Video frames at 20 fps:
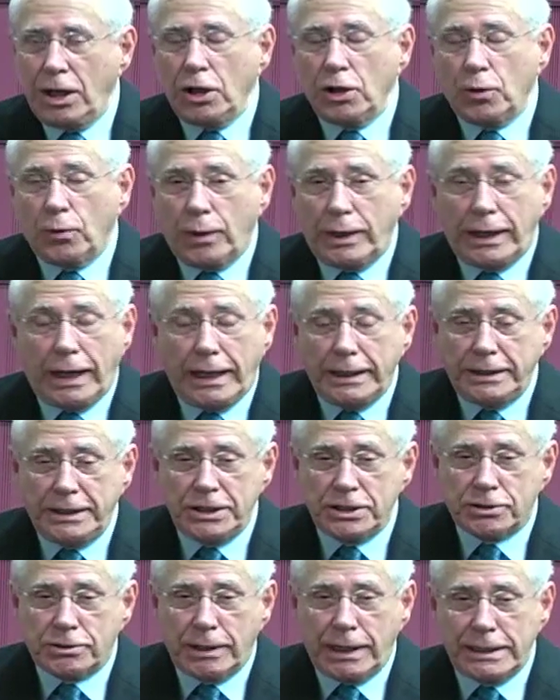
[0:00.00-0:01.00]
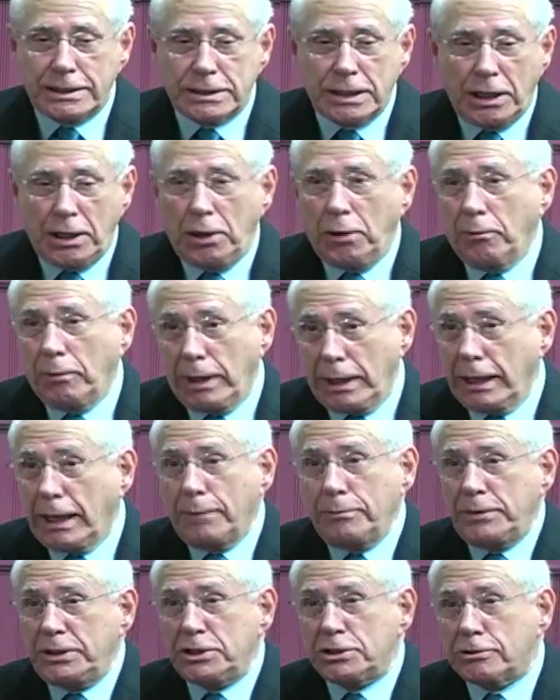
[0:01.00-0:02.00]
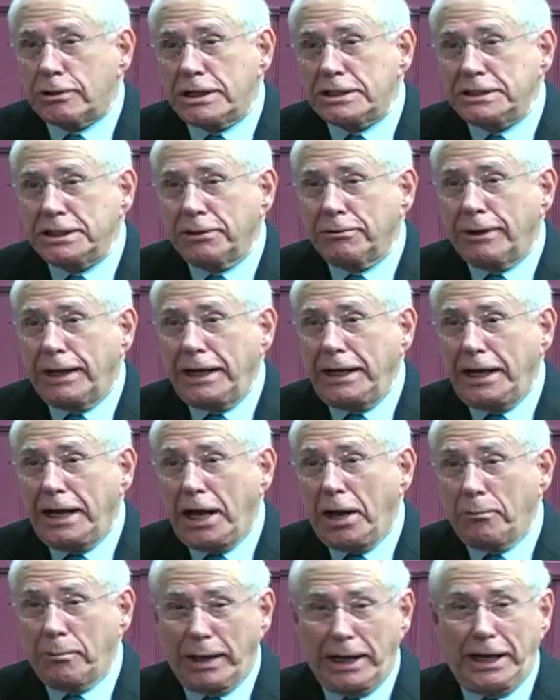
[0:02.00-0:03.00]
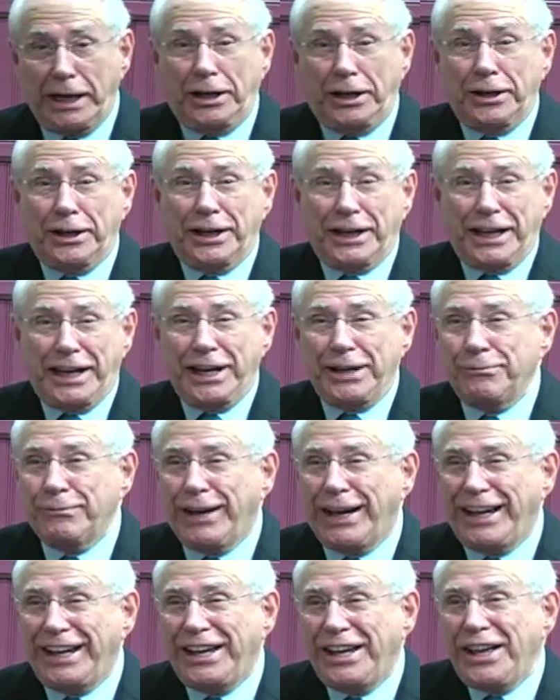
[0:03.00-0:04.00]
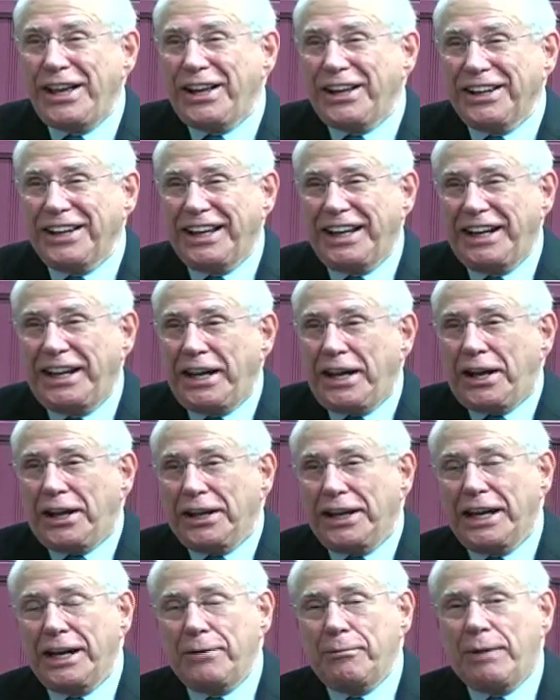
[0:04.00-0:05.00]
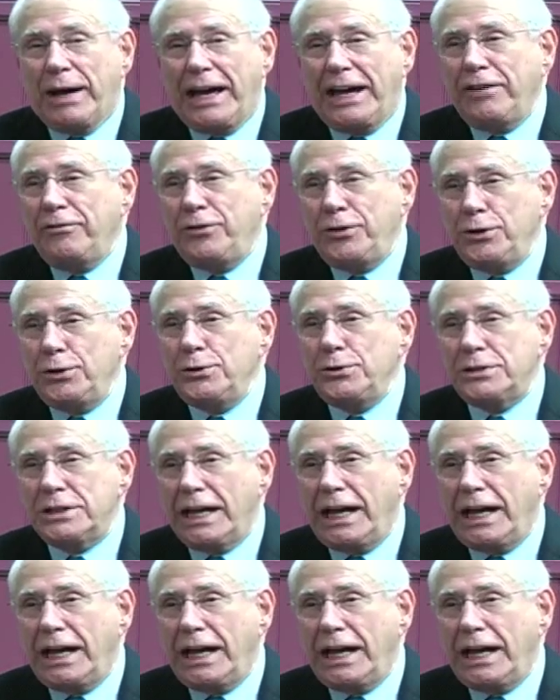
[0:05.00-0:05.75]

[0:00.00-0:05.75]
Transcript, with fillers: The way I de-stress? well, I'm distressing right now by letting my let, letting my views